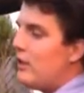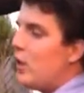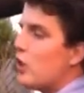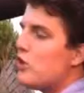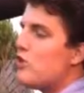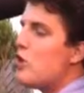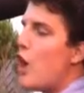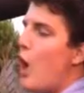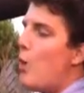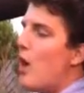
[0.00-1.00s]
There's
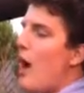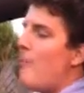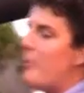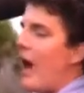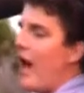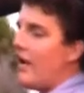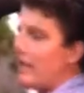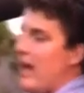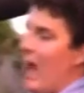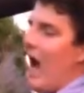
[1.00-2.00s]
no button.
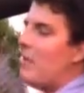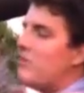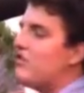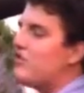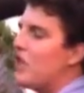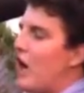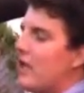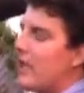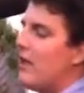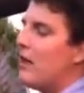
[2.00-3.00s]
I'm stuck
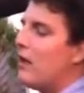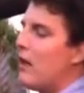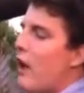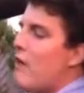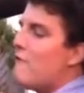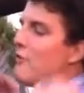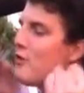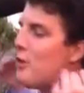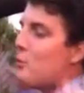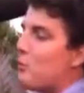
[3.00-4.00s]
here for
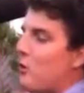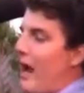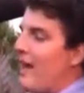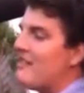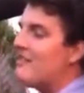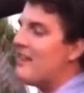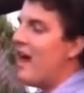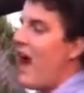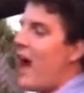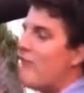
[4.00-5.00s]
the rest
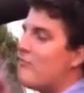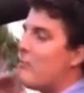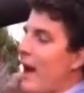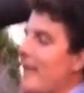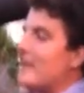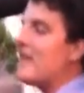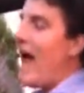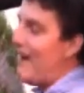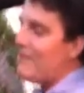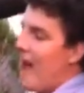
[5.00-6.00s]
of my
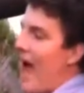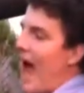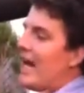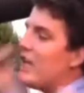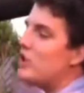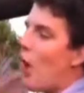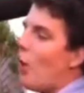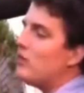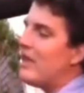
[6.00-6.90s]
life, and I don't